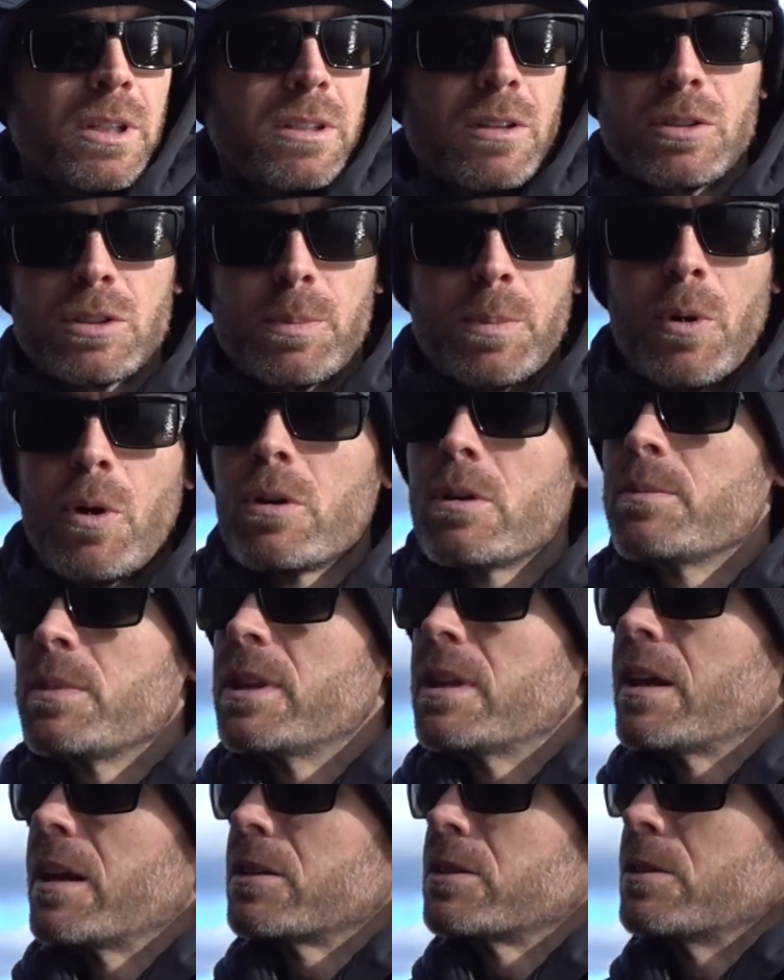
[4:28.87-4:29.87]
There's a part of me
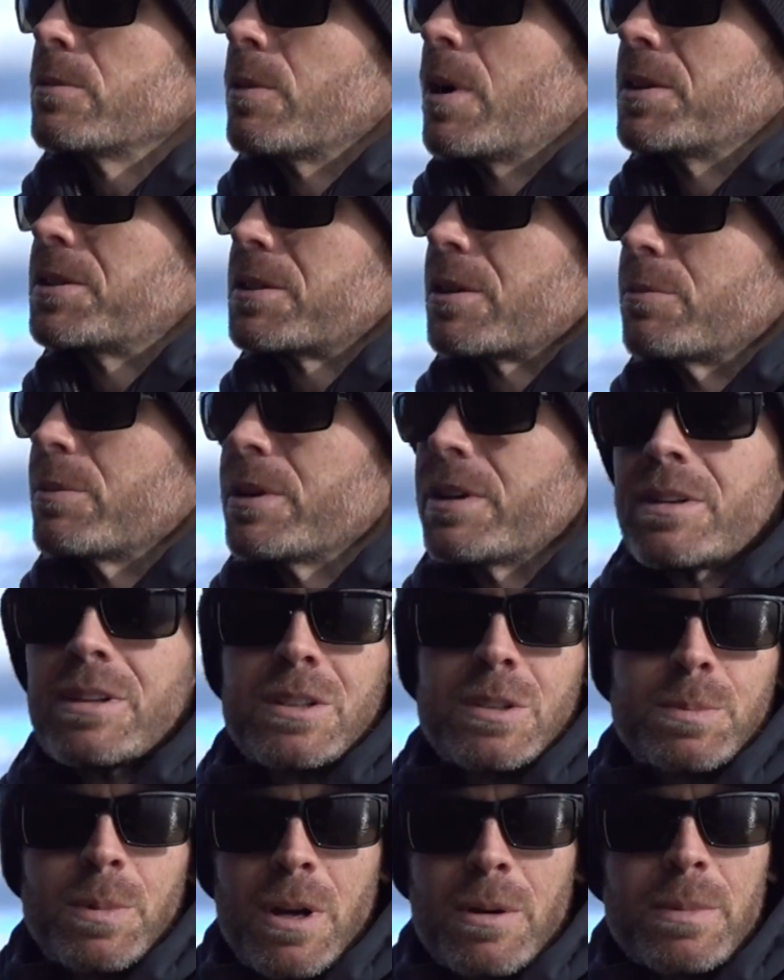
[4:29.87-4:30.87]
that actually wants to run an
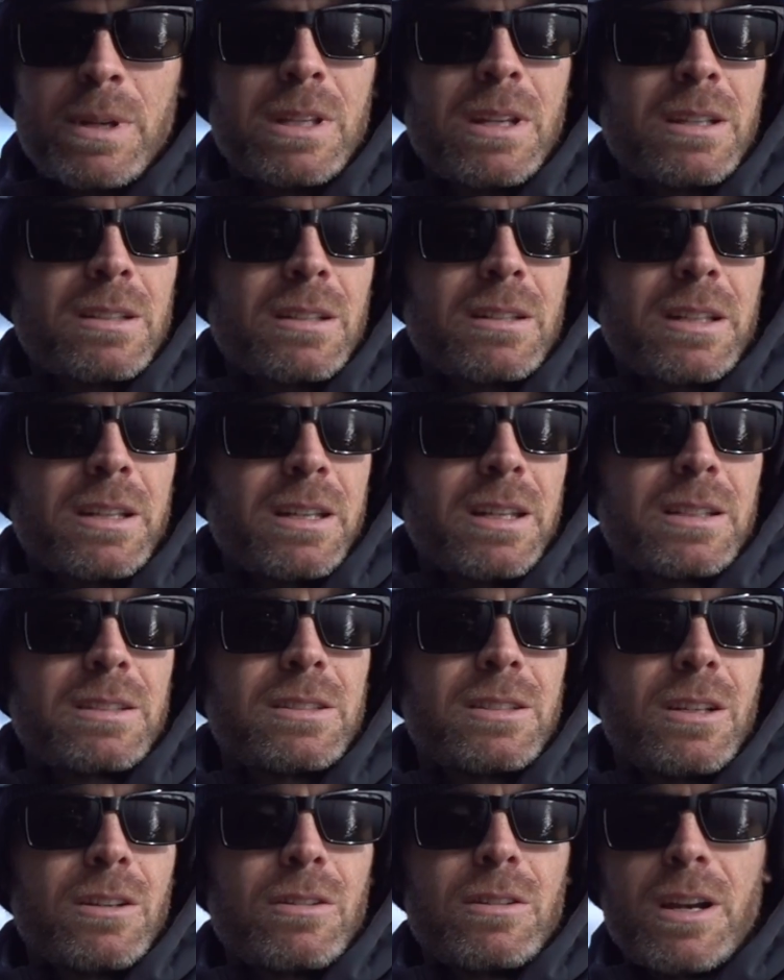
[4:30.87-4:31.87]
experiment
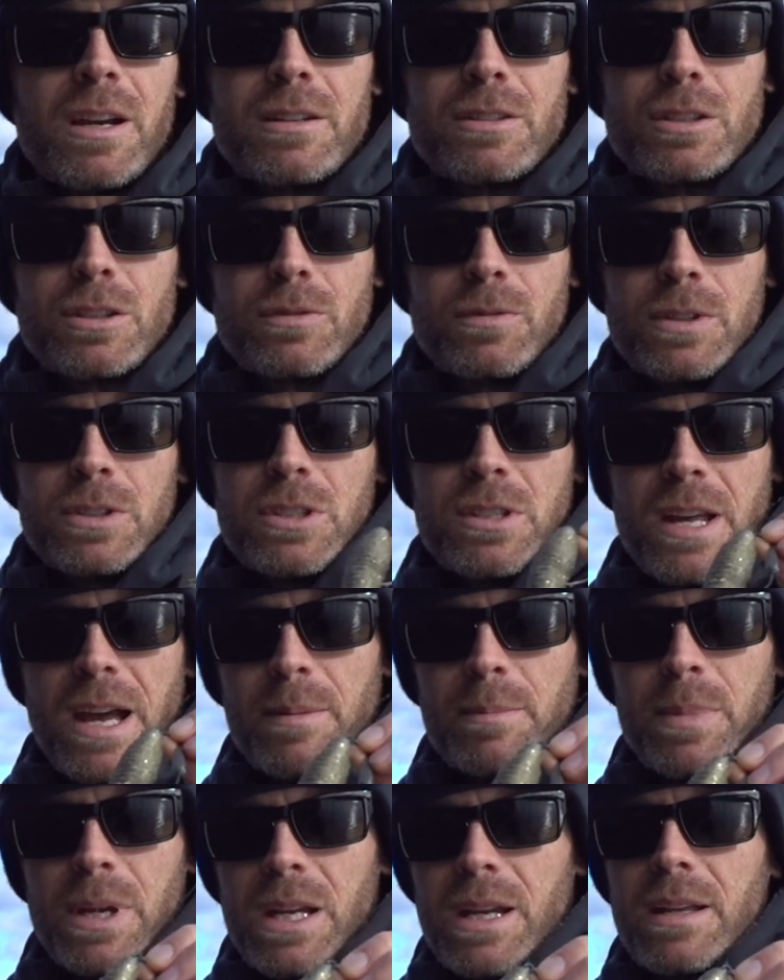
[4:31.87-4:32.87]
next year and just fish
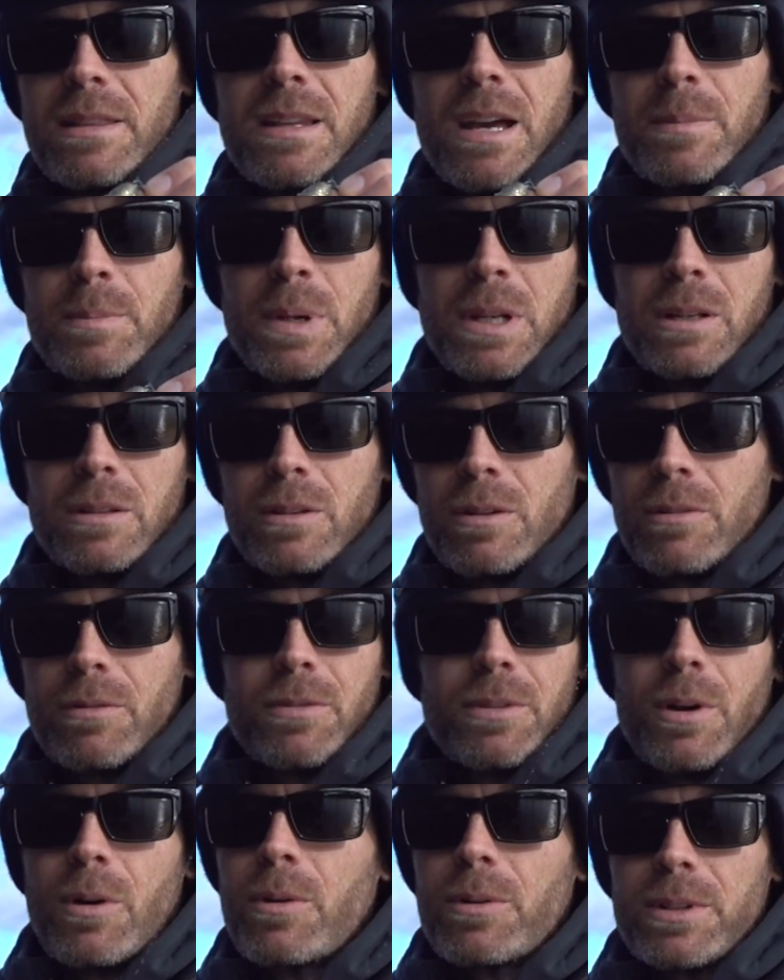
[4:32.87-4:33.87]
that bait and that bait alone for
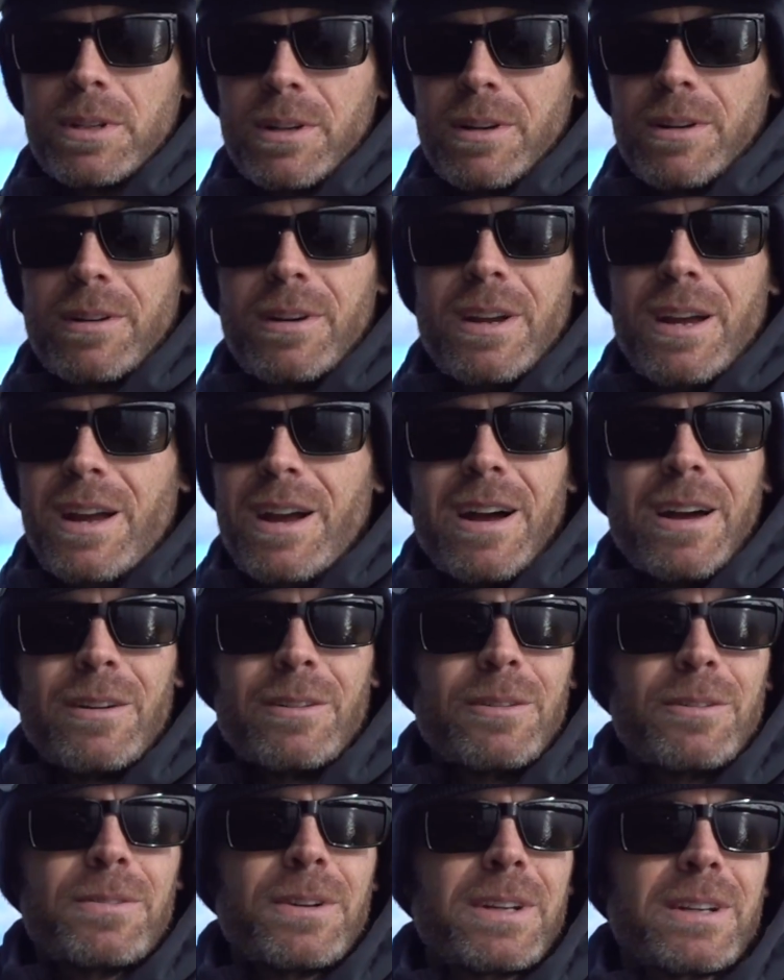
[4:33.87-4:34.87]
the whole year. I don't
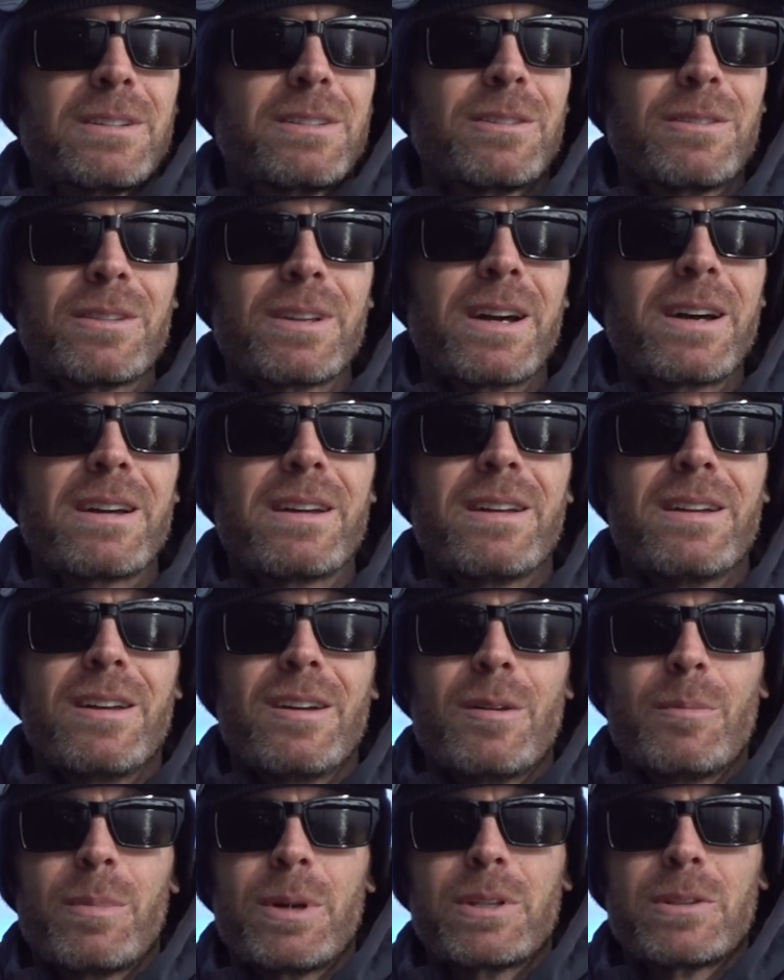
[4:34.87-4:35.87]
know if I could do that,
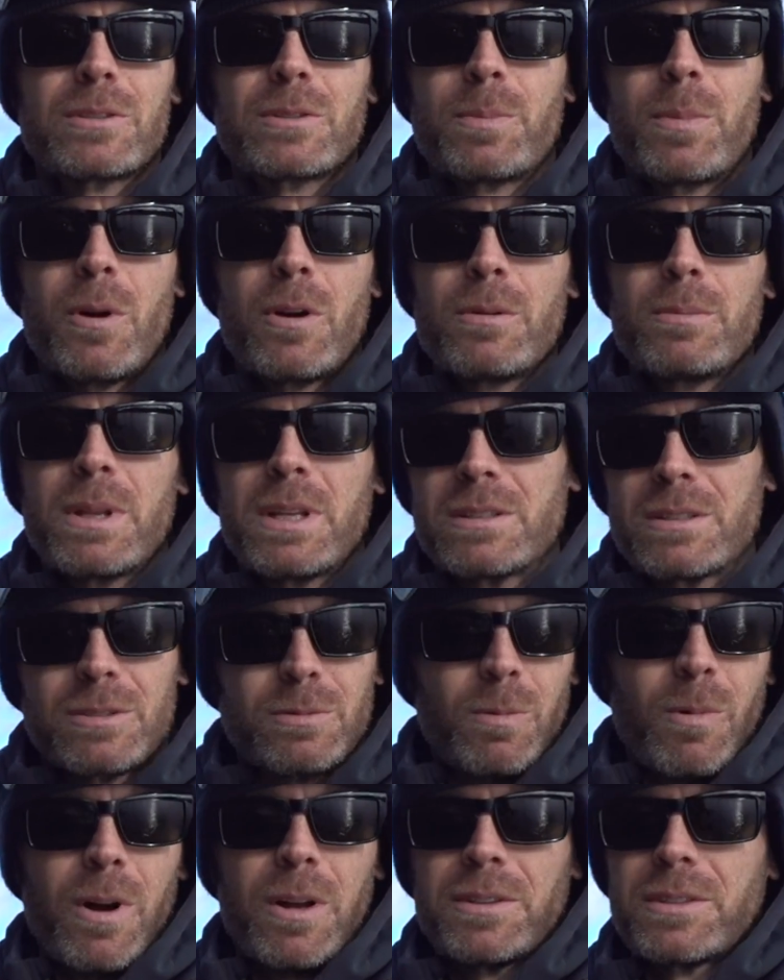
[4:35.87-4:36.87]
but there's a part of me that just
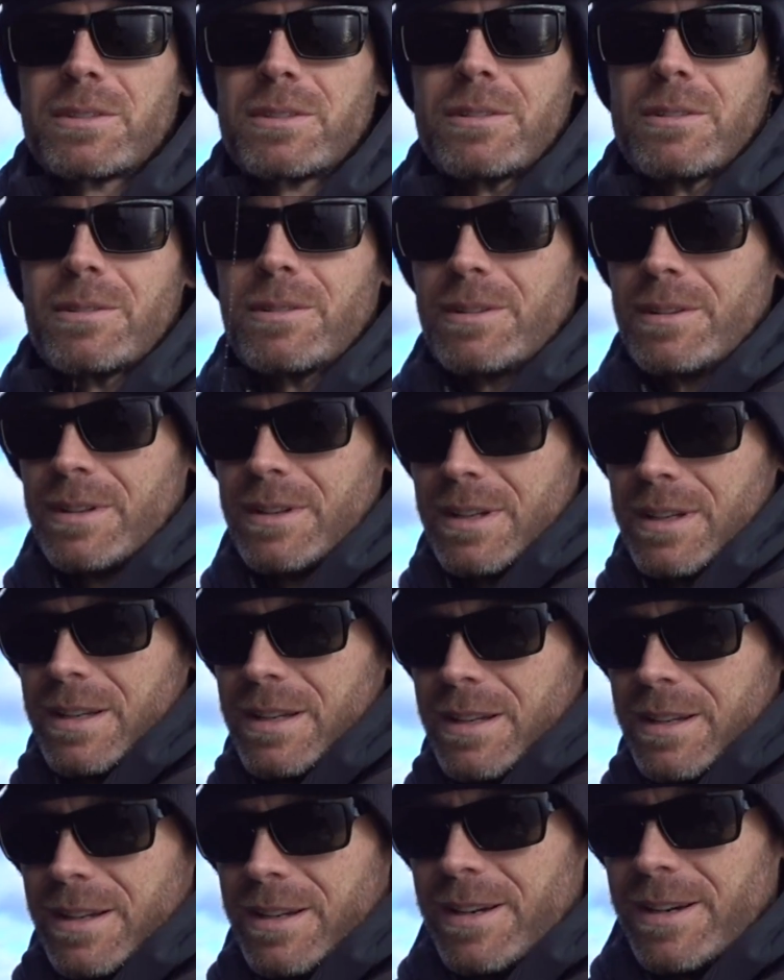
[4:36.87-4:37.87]
wants to.
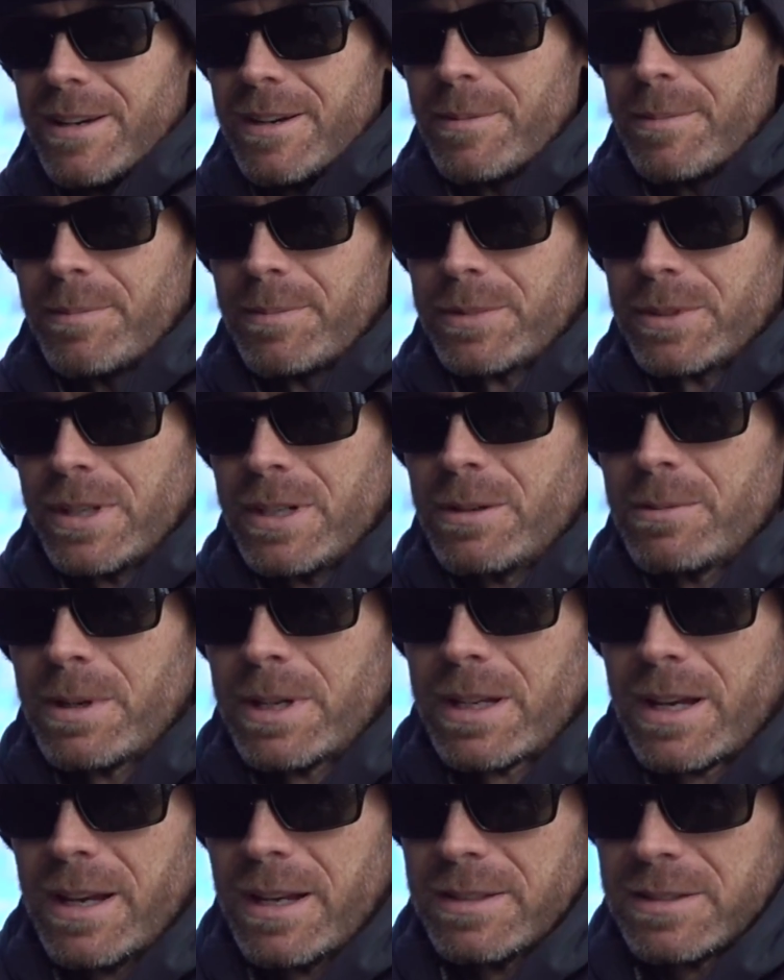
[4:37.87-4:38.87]
So anyway,
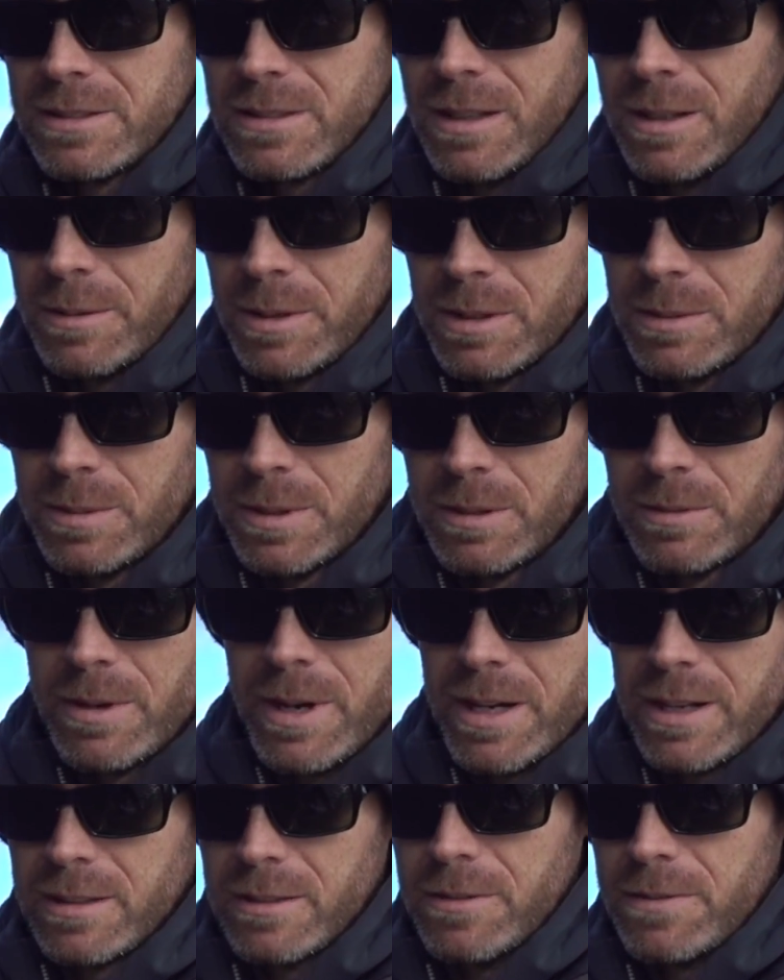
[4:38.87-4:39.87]
guys, I'm going to be
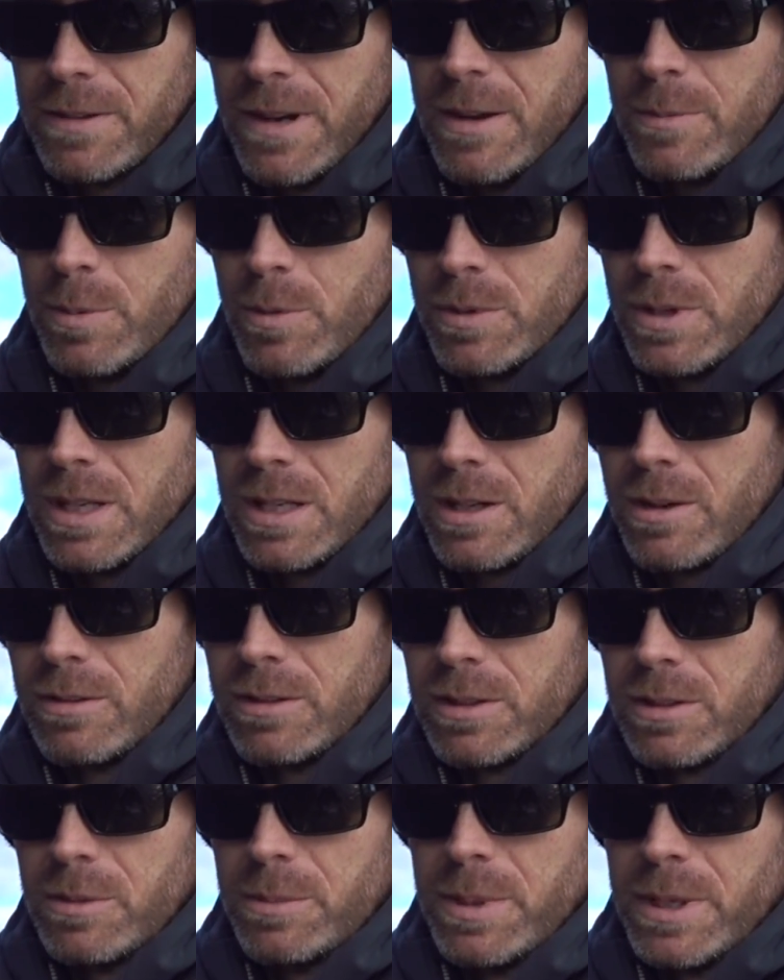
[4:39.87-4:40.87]
rocking the 5.8 here a
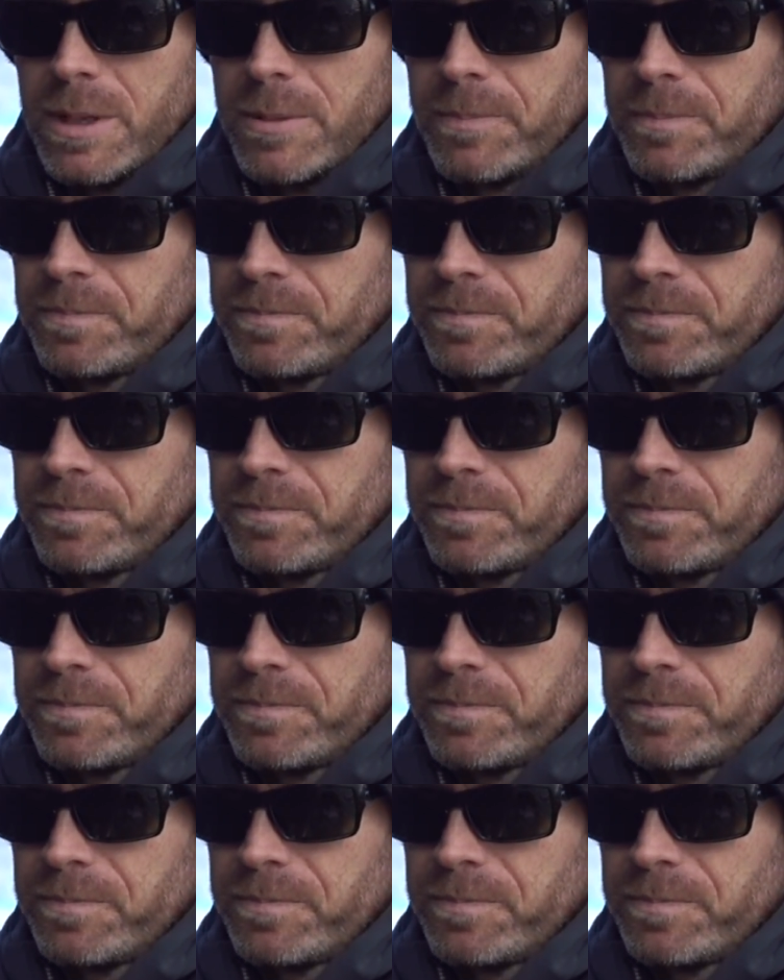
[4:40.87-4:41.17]
little bit.